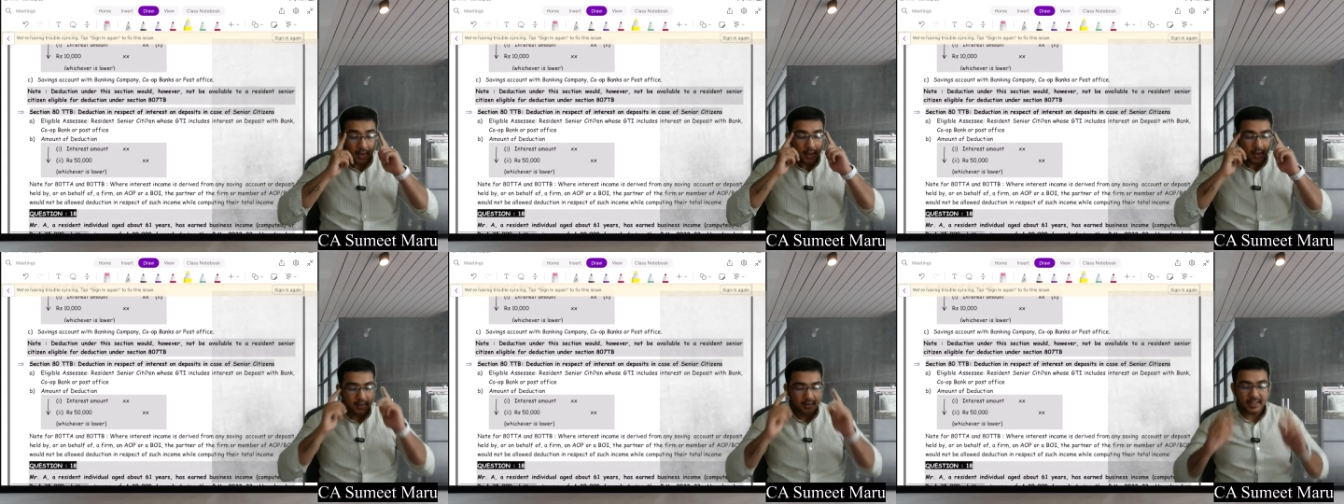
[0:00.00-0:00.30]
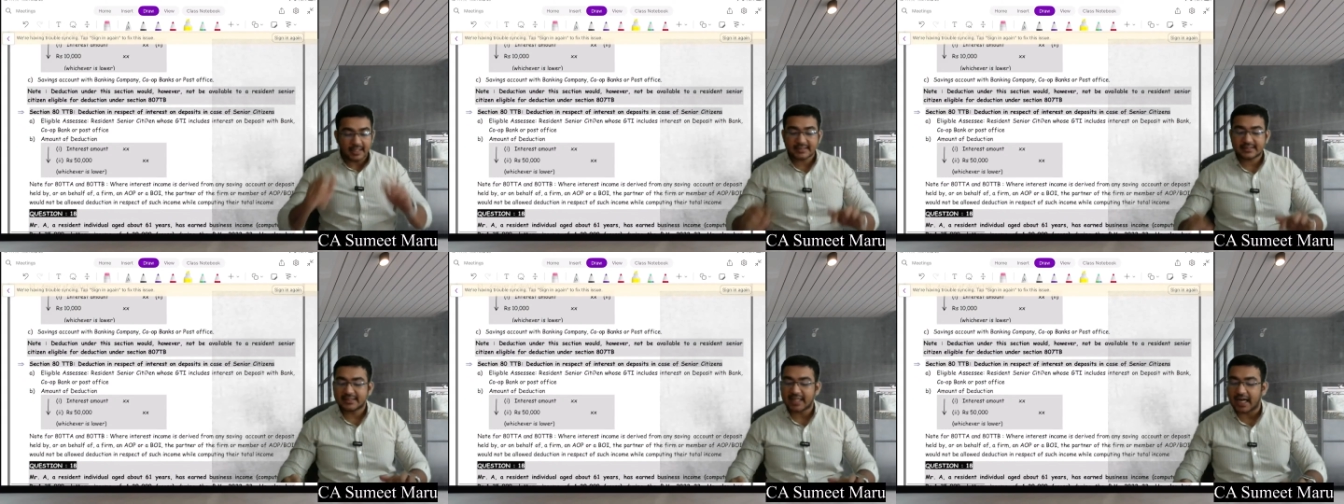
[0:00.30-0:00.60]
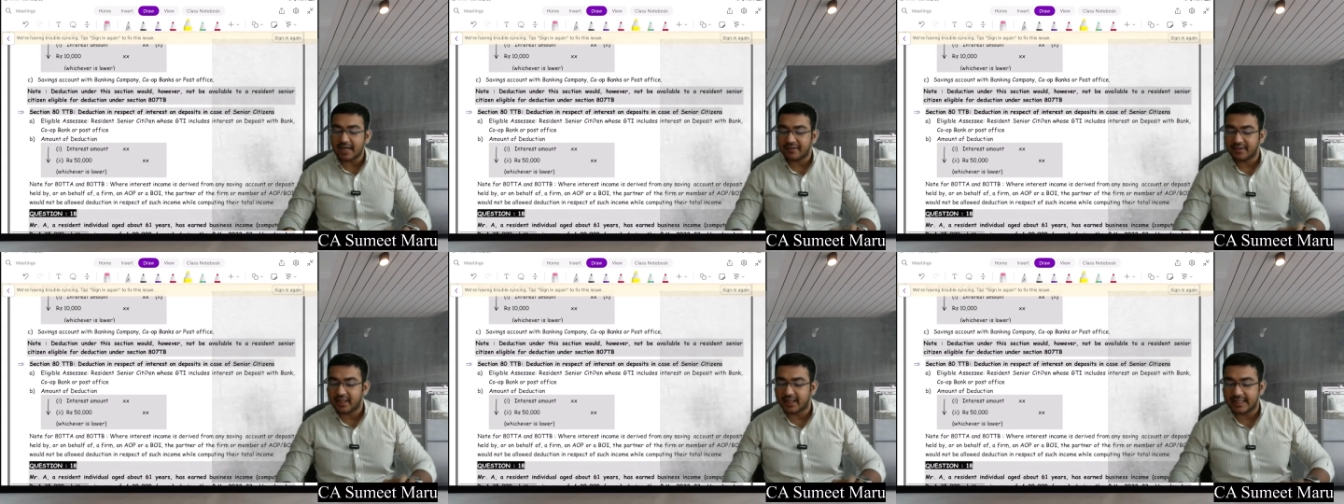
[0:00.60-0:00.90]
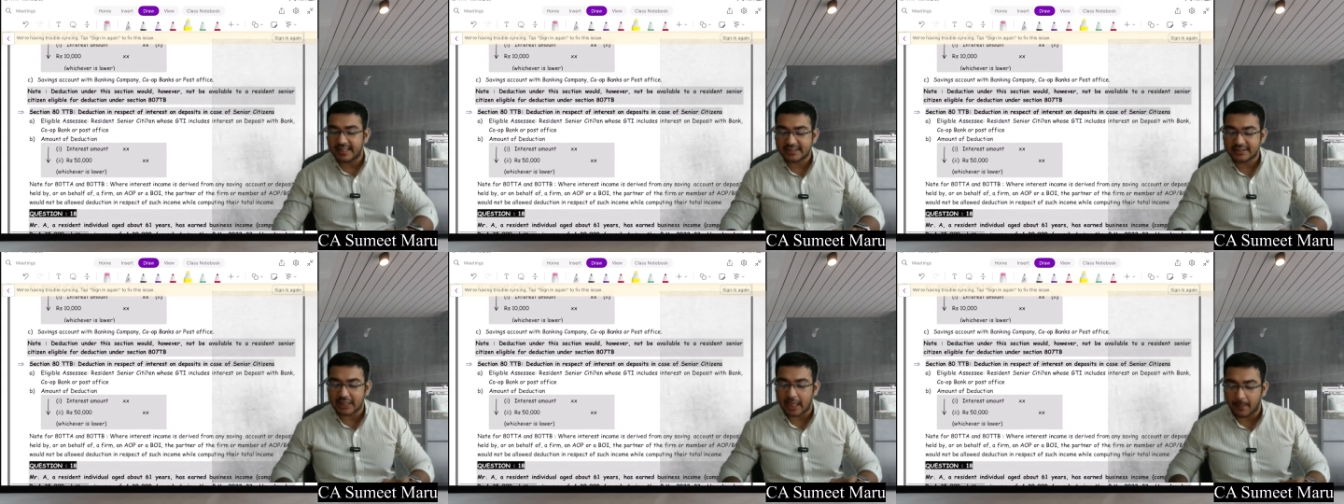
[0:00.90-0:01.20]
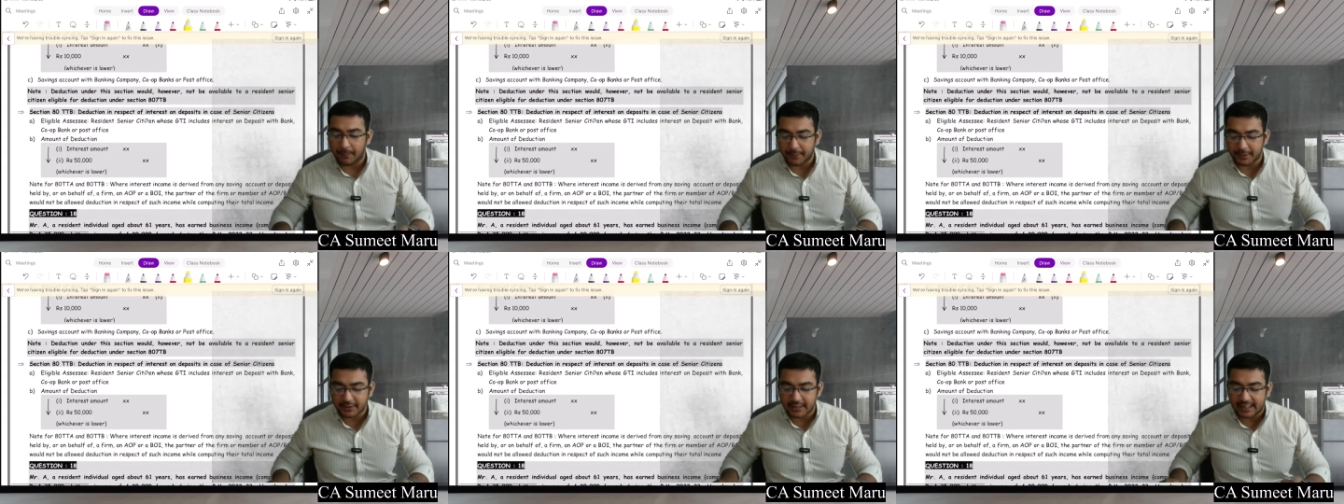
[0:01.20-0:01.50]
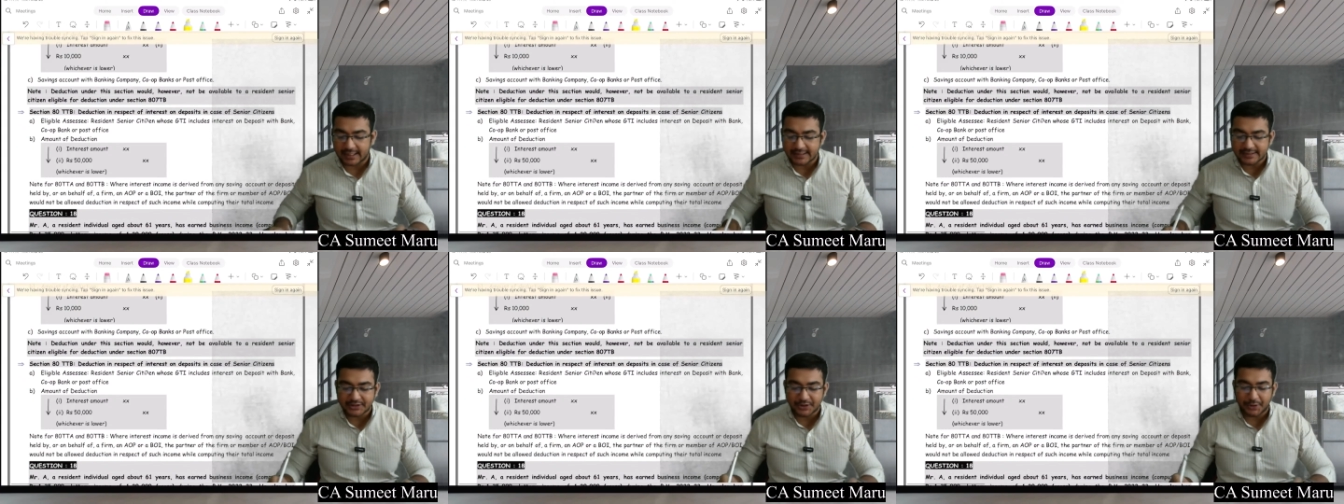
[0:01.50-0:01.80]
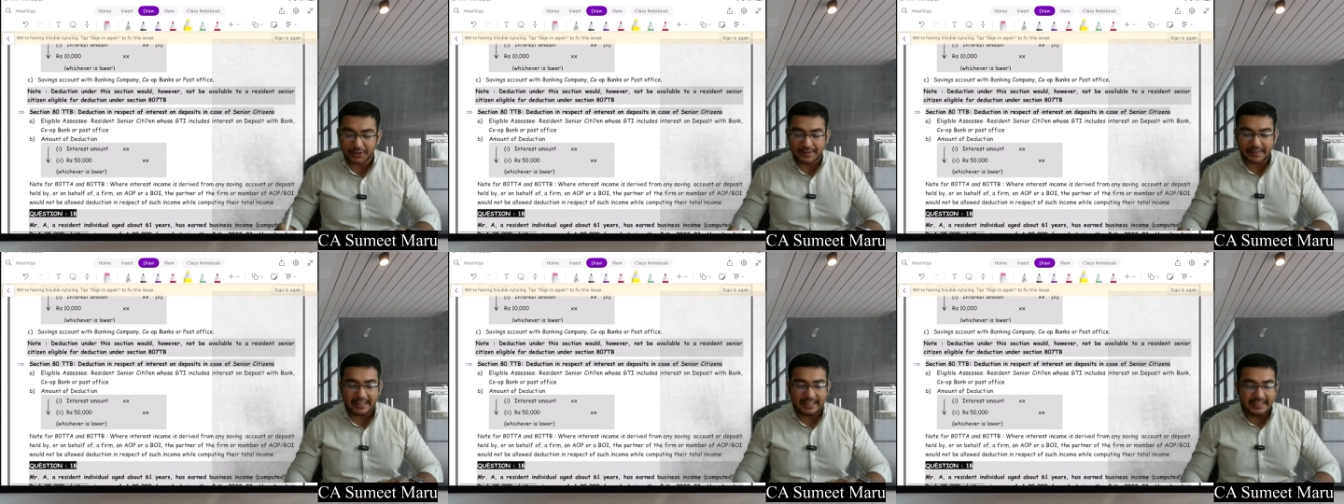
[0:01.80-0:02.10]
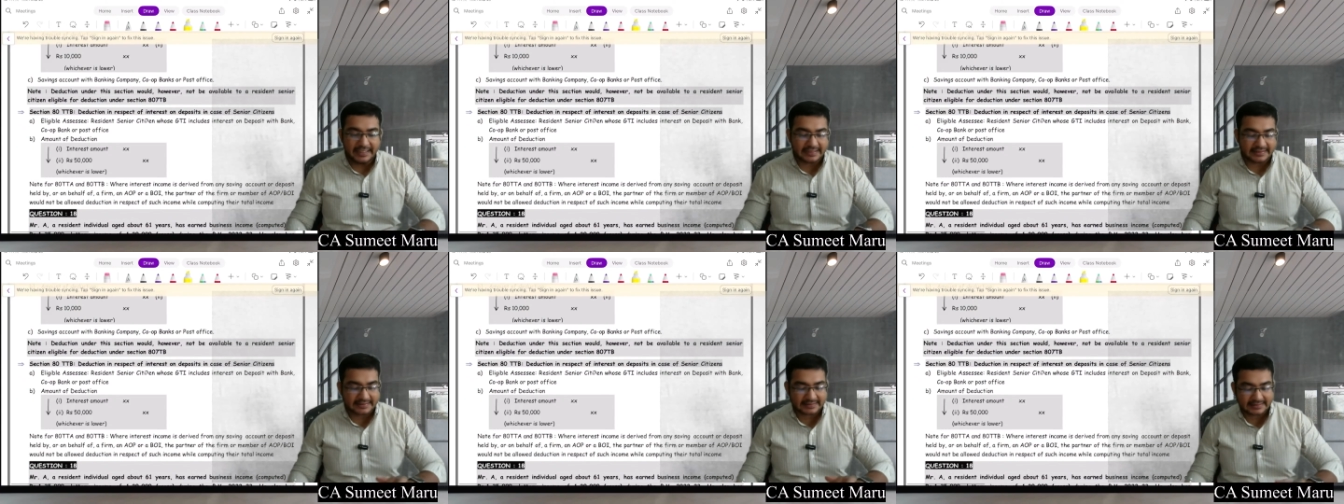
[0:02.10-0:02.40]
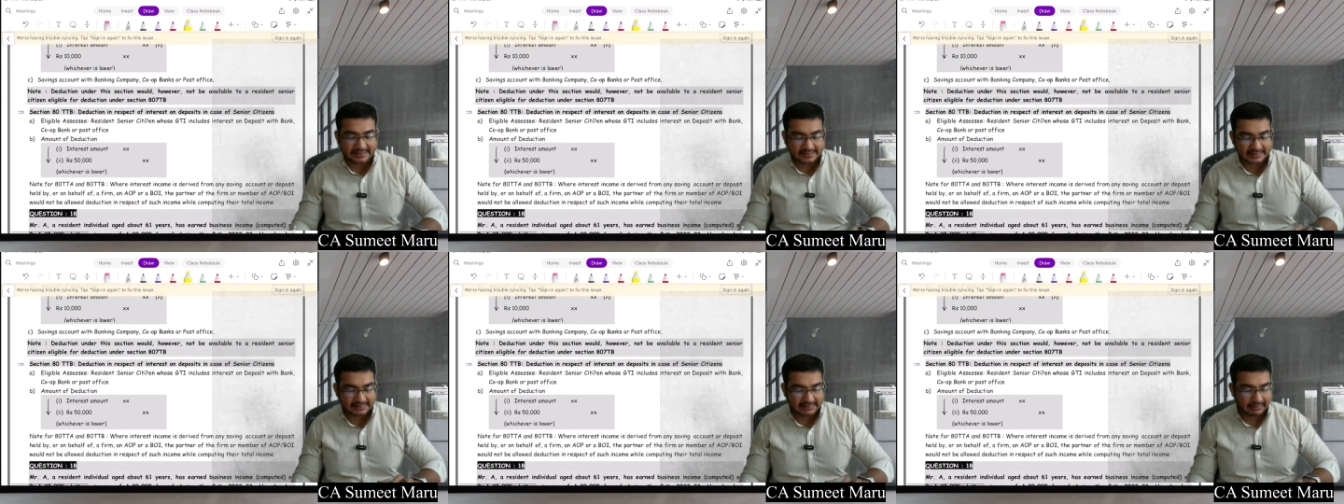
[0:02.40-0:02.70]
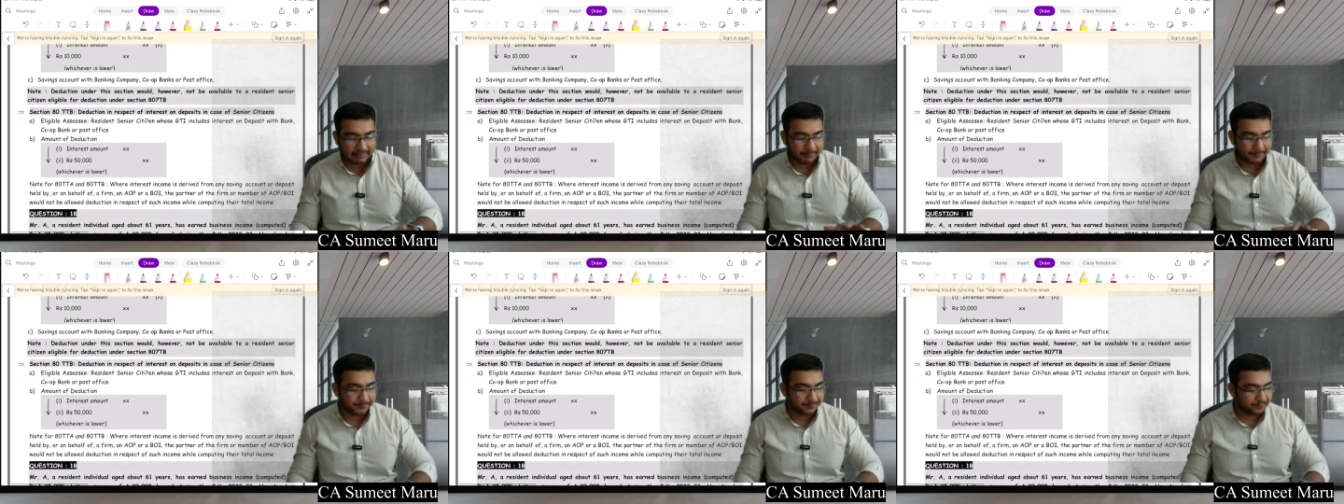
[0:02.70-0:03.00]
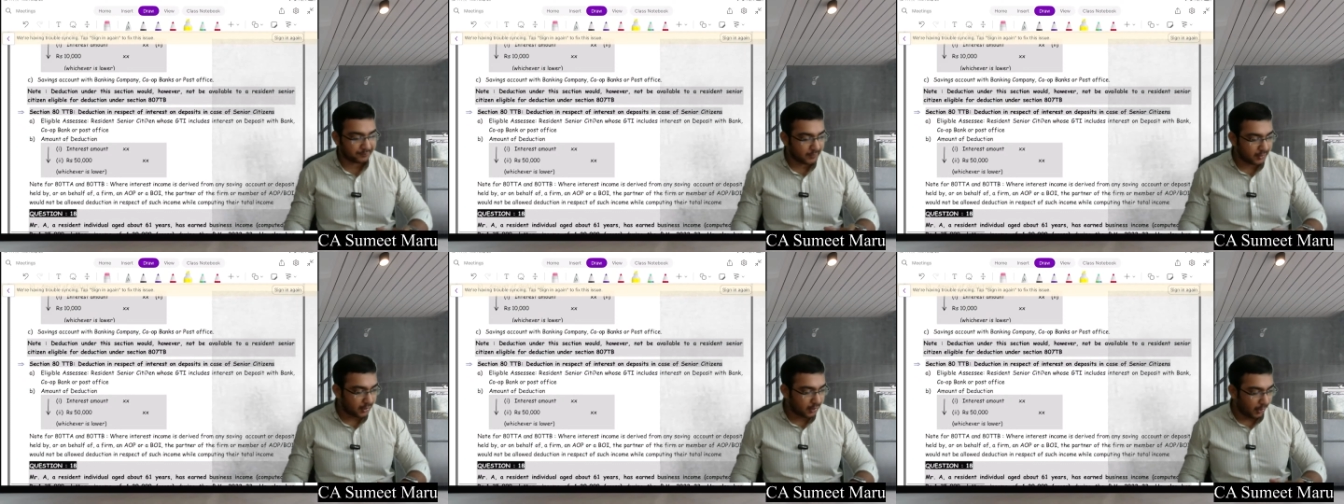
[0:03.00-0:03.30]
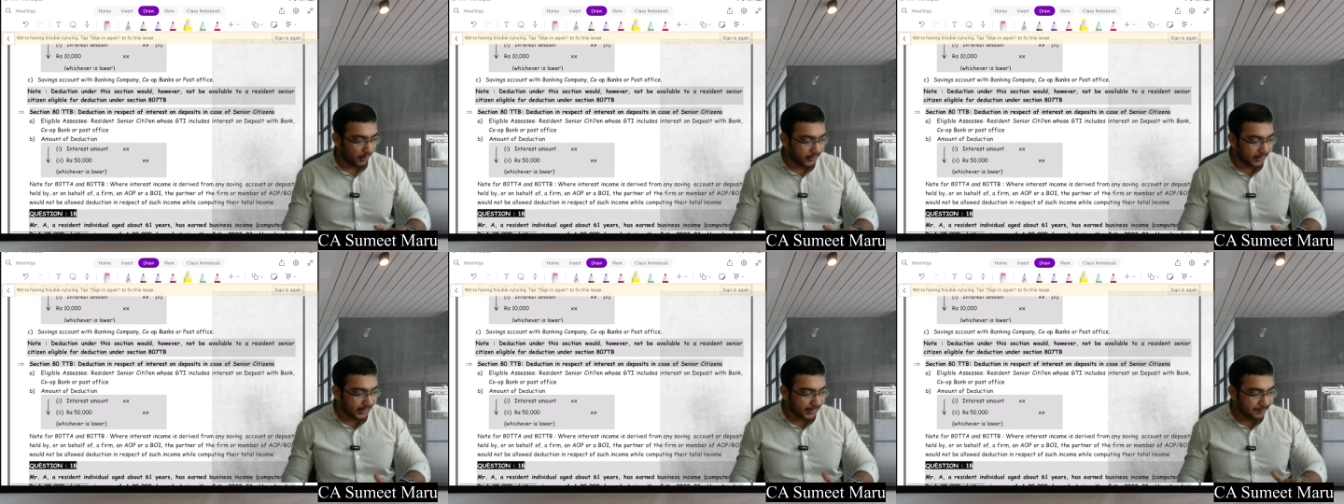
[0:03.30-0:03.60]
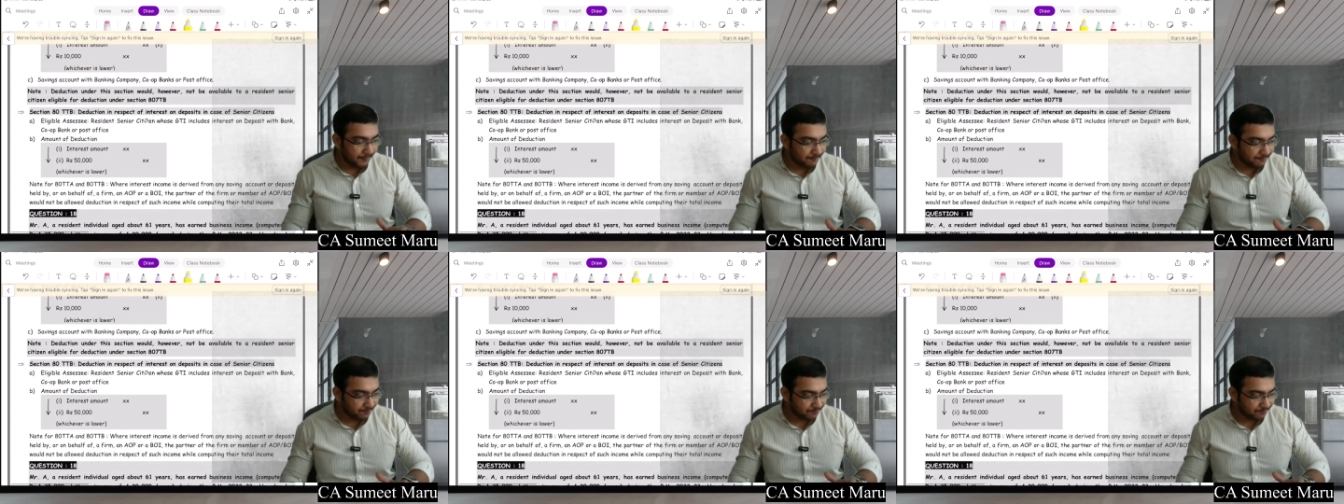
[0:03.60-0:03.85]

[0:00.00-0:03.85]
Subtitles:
Let's start with our next chapter, that is your TDS. Okay.